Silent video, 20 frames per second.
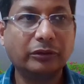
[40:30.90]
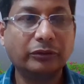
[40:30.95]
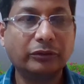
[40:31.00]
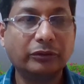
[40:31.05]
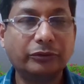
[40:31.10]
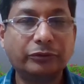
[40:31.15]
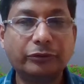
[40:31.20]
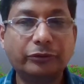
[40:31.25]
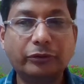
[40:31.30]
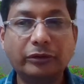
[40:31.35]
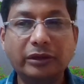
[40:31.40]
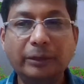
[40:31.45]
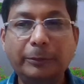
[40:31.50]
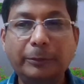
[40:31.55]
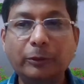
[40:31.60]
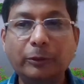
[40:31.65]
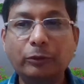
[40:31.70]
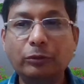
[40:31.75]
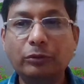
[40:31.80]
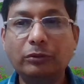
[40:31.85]
So if
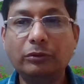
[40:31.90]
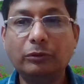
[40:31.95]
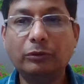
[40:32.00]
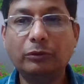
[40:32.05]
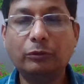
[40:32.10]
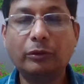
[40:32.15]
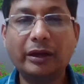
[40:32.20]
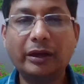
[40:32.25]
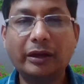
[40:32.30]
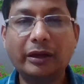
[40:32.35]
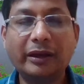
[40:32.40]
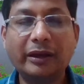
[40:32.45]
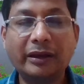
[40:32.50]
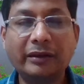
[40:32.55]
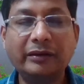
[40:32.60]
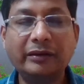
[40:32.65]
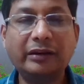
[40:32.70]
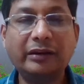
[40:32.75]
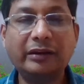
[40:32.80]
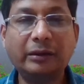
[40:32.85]
you can
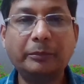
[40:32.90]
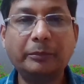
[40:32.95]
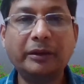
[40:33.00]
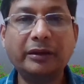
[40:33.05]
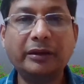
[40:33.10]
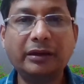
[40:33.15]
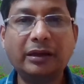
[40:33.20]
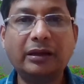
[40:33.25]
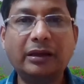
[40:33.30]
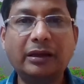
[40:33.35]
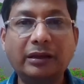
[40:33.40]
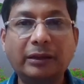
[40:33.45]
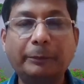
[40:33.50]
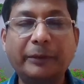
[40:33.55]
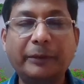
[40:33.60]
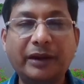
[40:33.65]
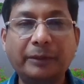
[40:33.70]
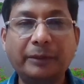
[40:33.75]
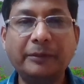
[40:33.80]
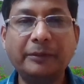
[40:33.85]
determine the
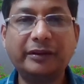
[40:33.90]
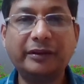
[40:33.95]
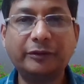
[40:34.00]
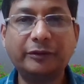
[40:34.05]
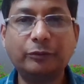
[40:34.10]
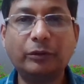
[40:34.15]
parameters,